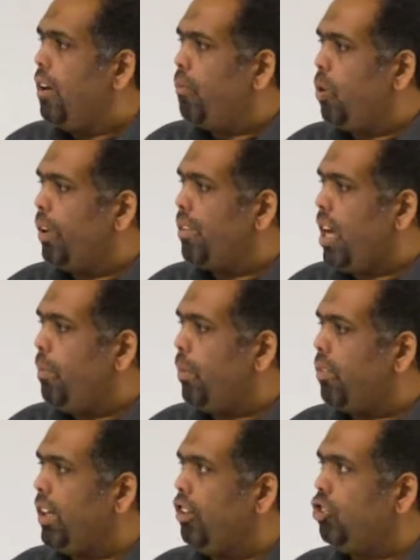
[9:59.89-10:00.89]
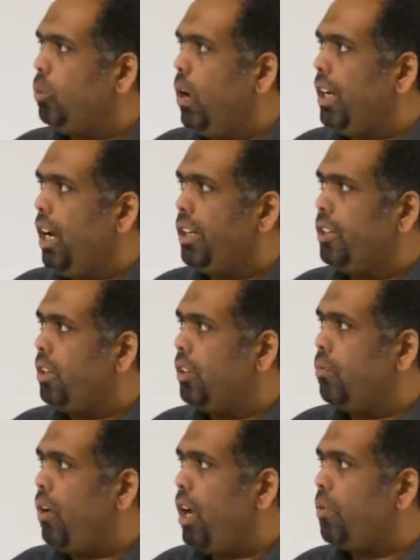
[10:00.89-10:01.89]
For example, station 1
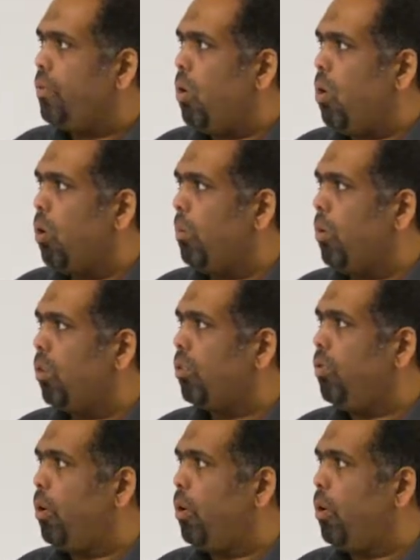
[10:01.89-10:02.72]
identified almost